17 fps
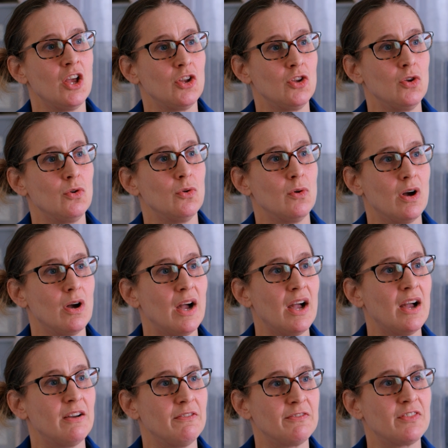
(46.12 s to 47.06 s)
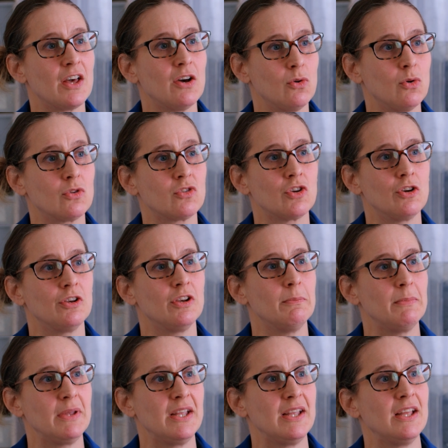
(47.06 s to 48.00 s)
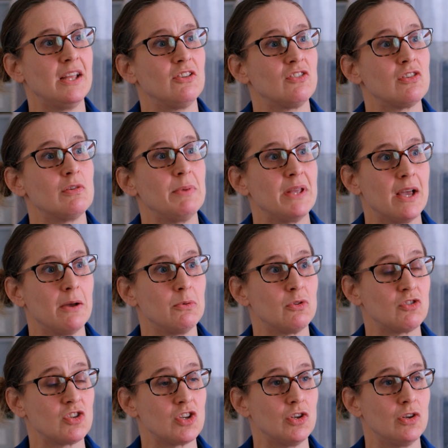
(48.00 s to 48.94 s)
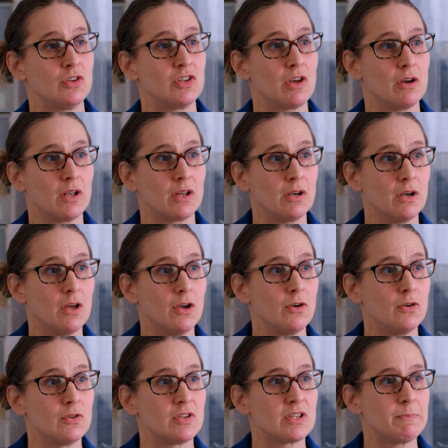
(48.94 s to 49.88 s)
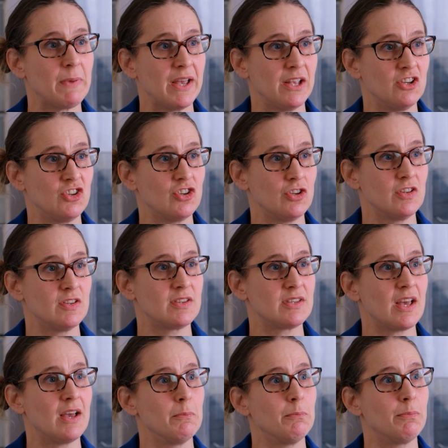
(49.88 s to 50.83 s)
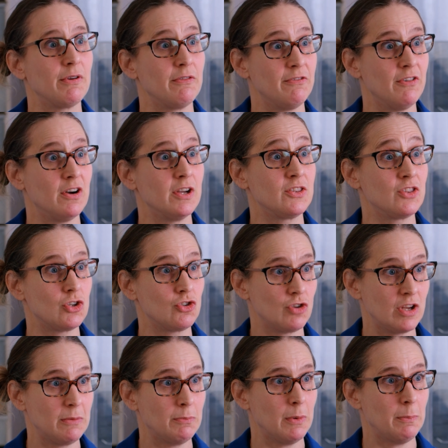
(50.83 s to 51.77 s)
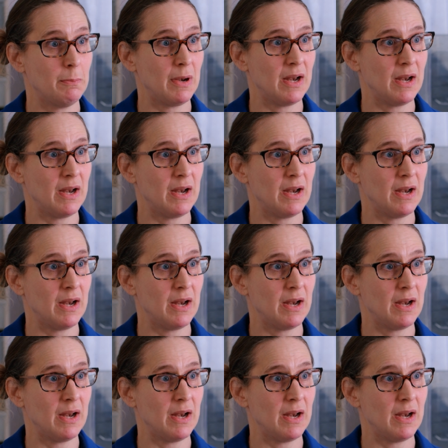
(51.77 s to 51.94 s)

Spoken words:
you have that autonomy to be able to diagnose patients and provide the treatment